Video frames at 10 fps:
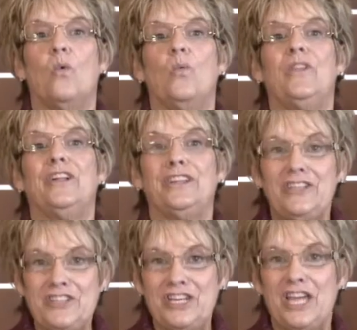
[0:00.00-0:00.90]
when the
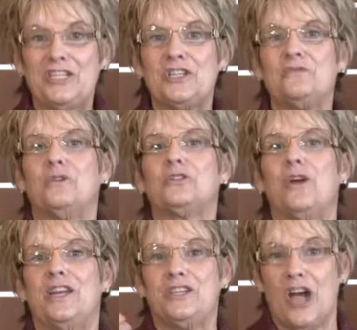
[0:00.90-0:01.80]
listing agent will
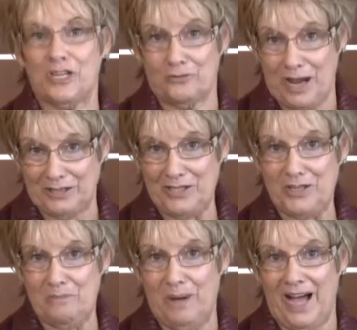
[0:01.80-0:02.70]
try to talk directly
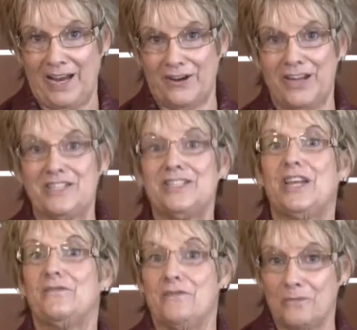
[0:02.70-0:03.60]
to the buyer
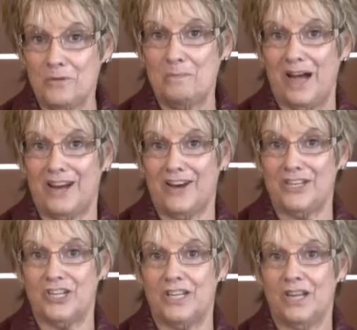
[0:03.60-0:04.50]
instead of through the buyer
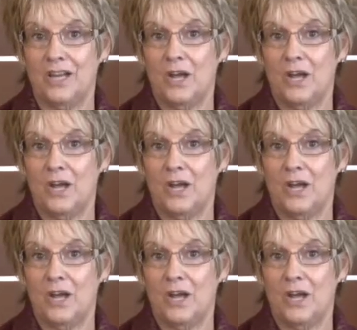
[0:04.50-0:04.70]
agent,